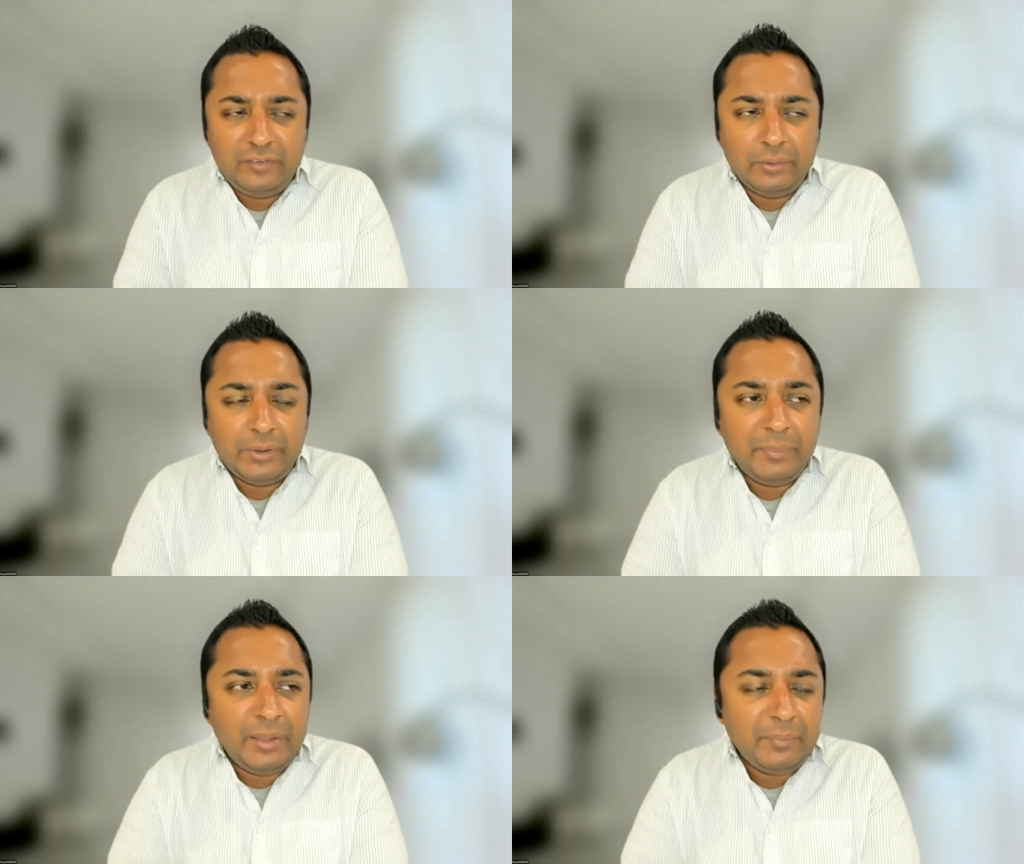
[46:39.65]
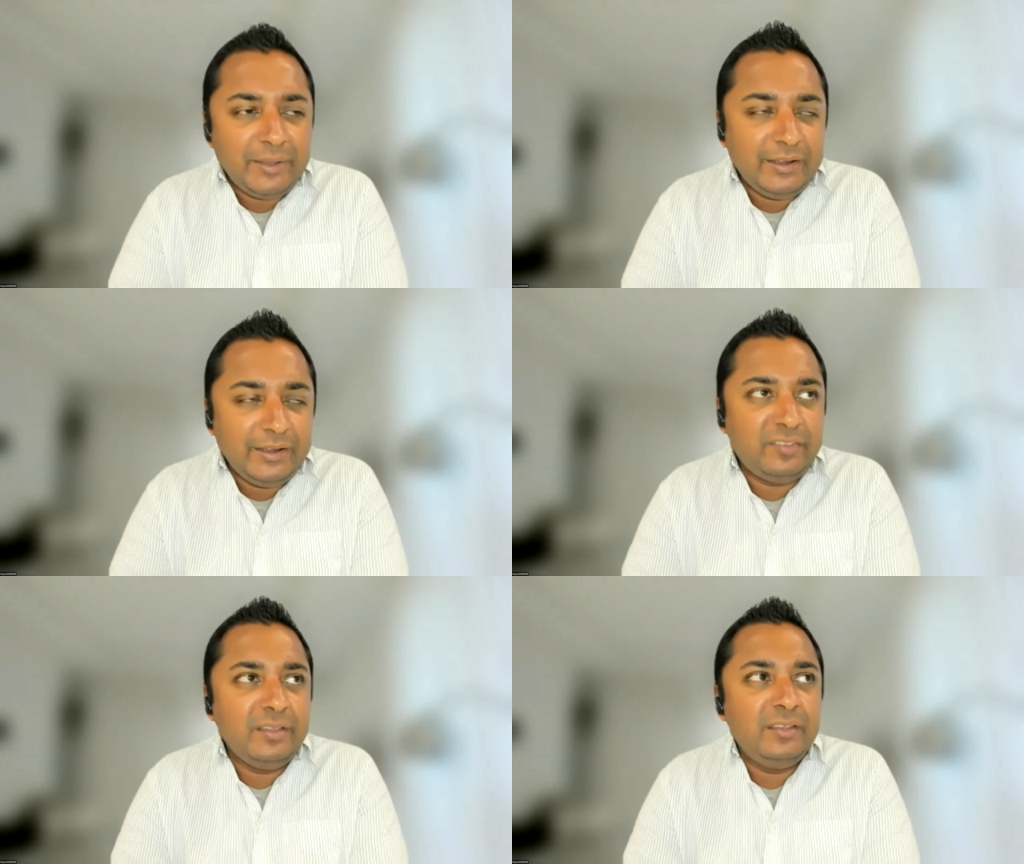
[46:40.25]
So what I mean by that
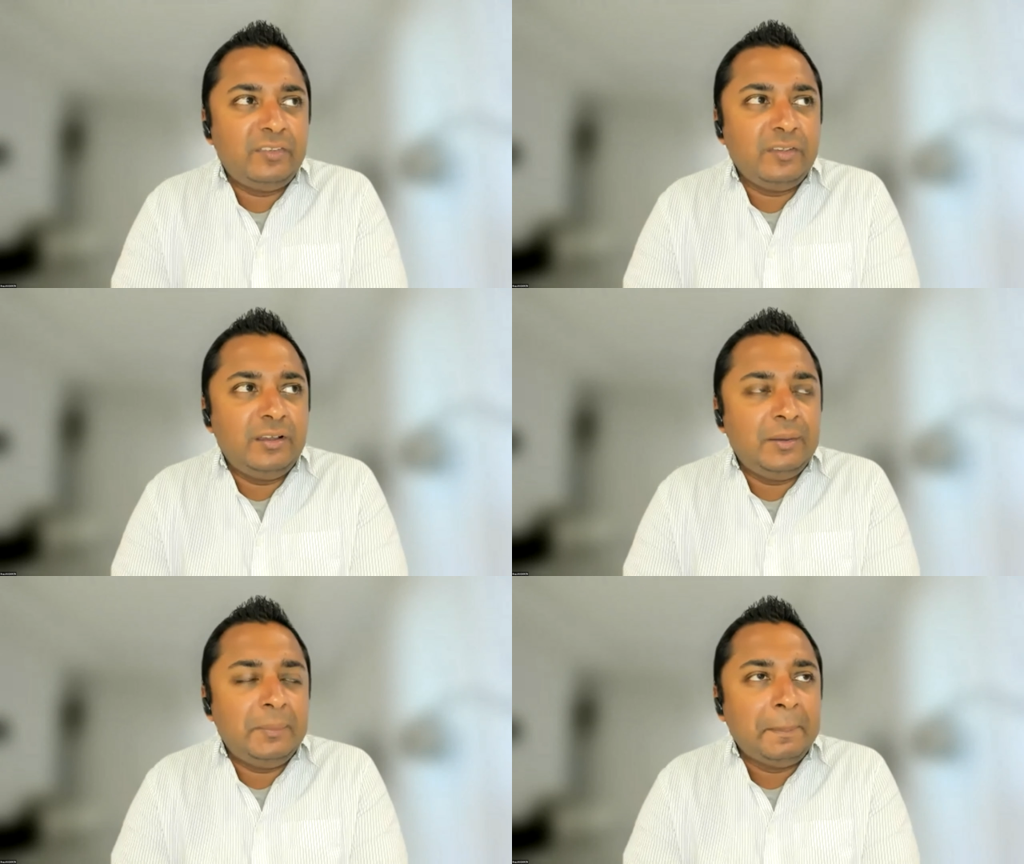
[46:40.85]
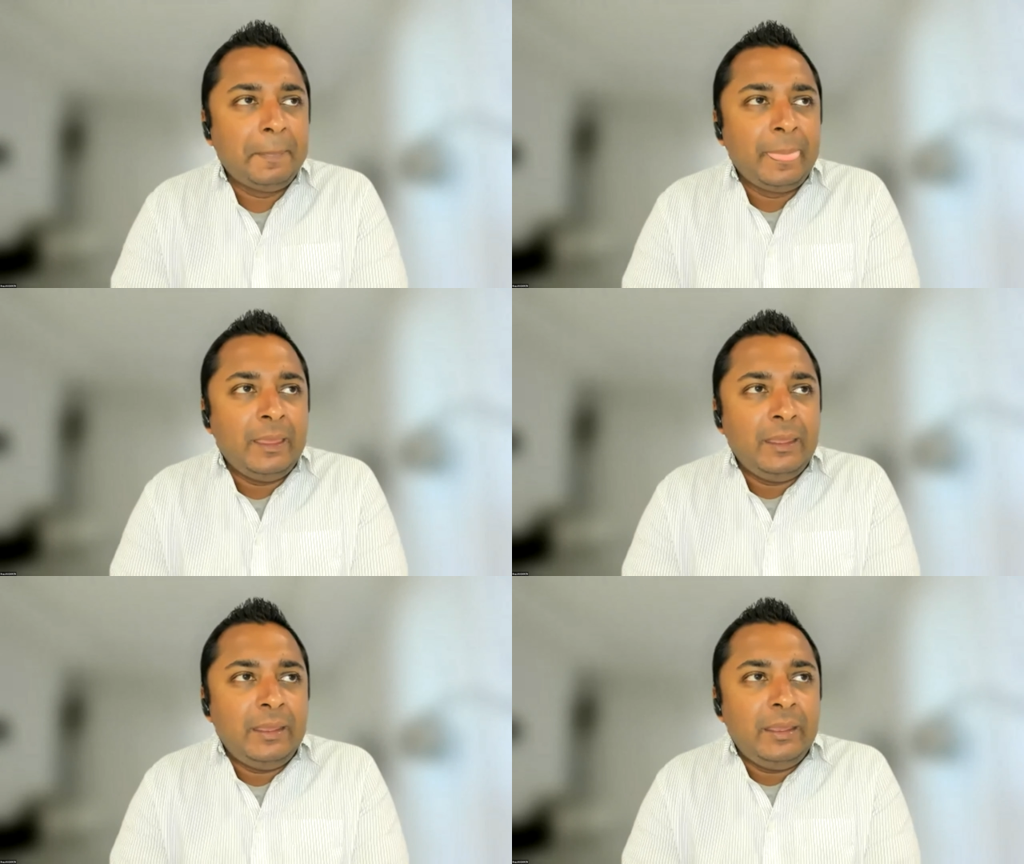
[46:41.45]
is this:
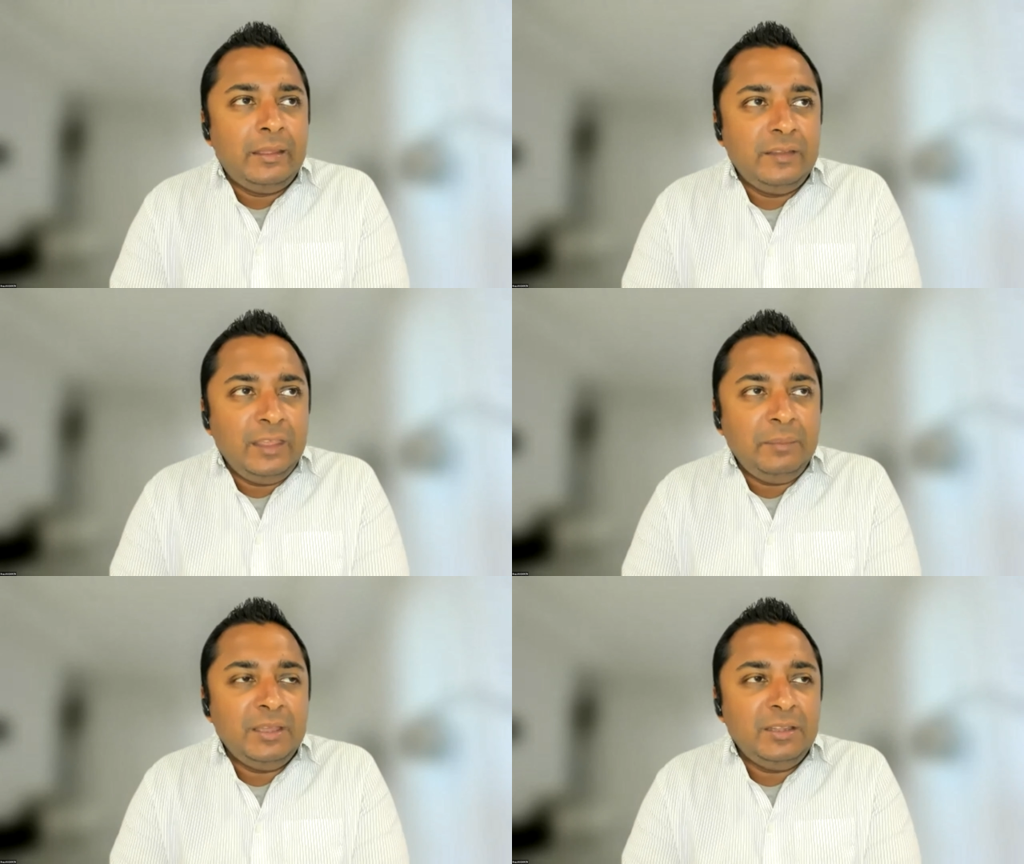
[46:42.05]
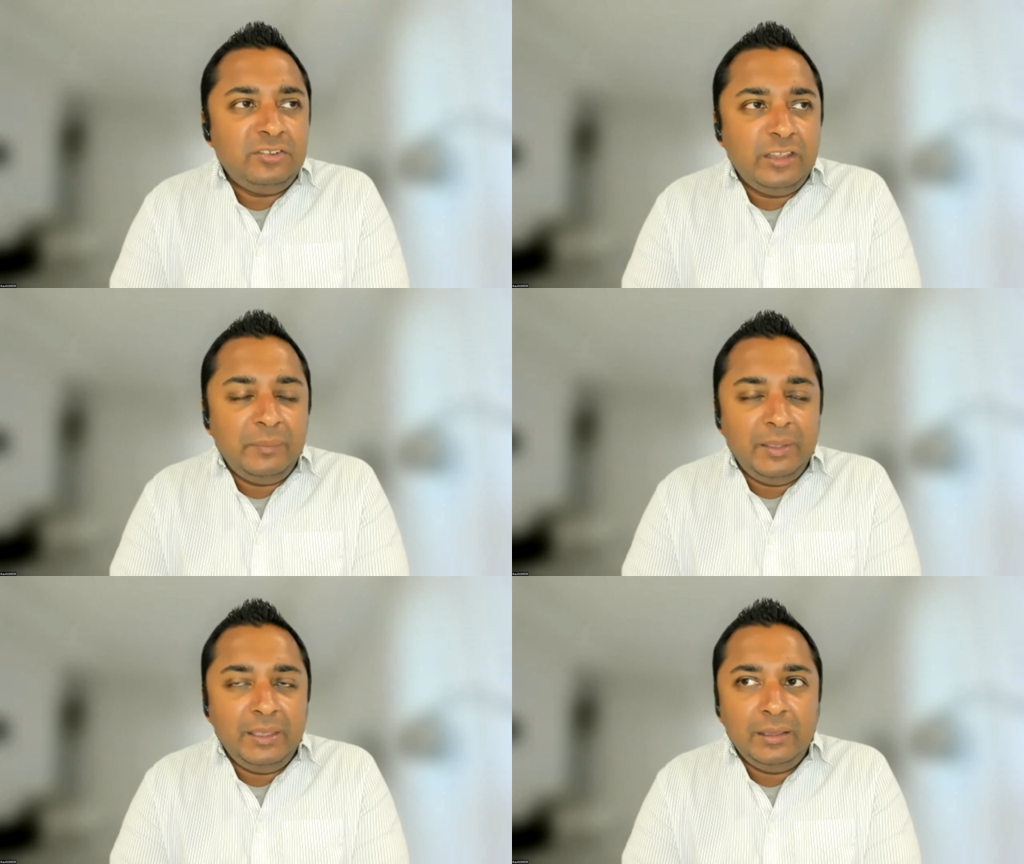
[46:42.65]
naming and
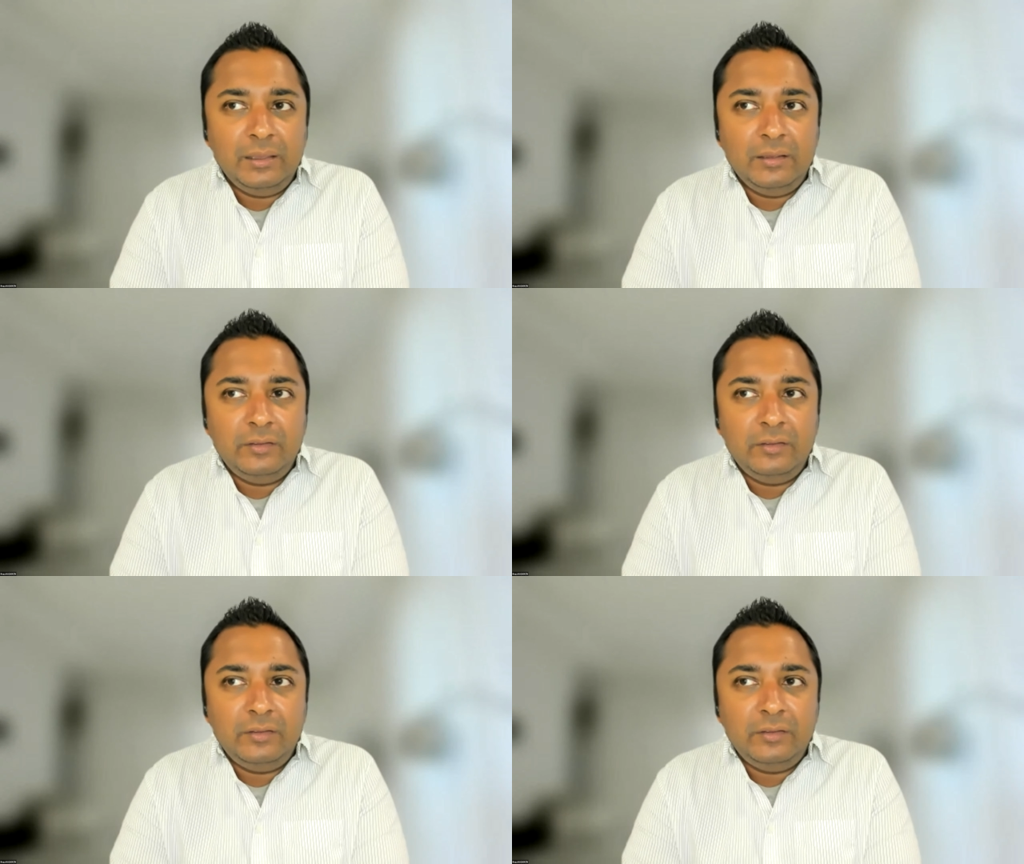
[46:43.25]
shaming.